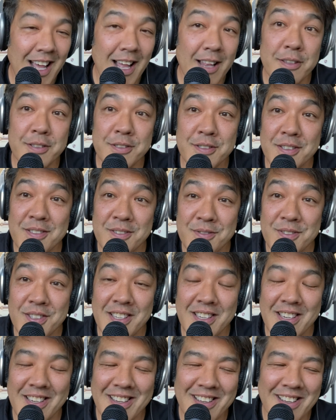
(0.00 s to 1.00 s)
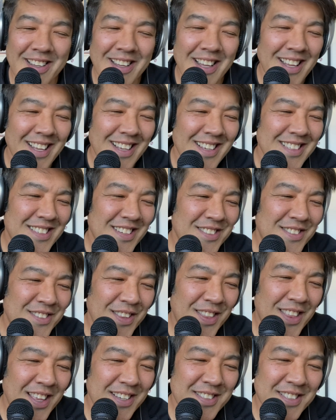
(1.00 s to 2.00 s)
allergen of the year. So,
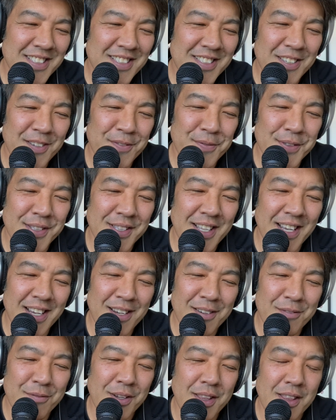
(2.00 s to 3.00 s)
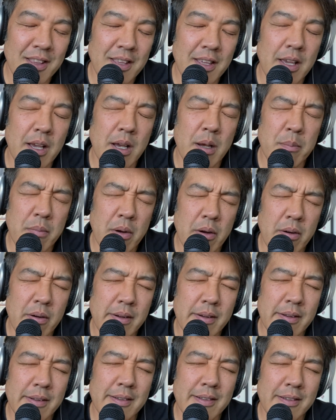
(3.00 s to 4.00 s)
2007, uh, with the
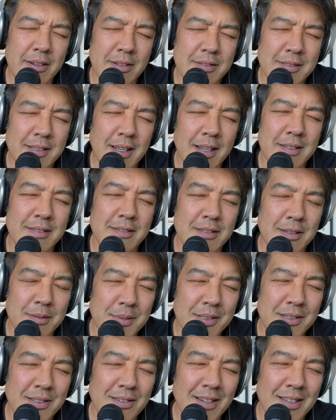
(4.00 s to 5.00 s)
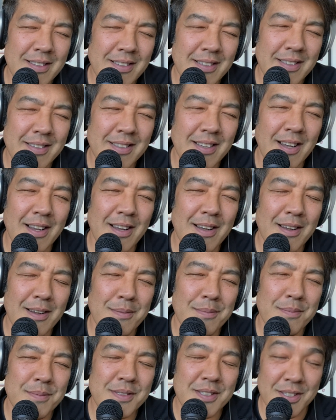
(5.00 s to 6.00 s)
American Contact Dermatitis
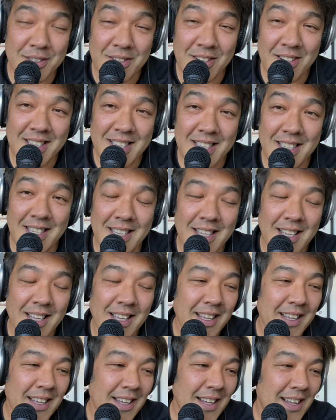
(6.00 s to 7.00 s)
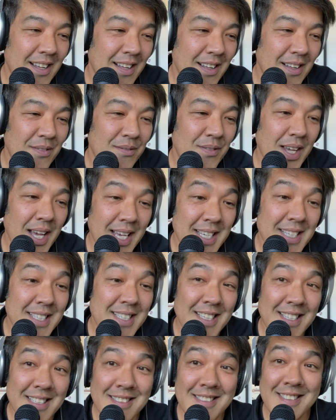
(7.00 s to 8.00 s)
um, Society um,
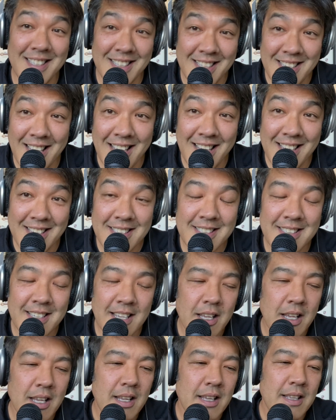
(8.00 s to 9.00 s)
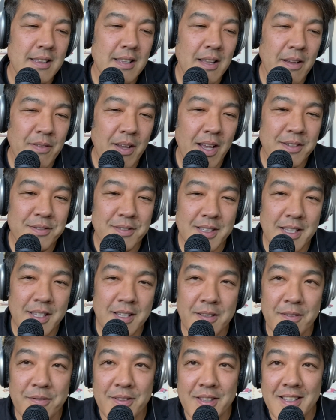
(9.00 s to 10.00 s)
ACDS, they've actually
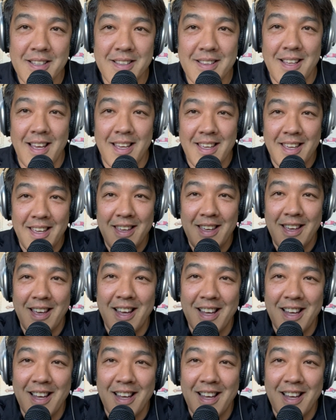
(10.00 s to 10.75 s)
given it a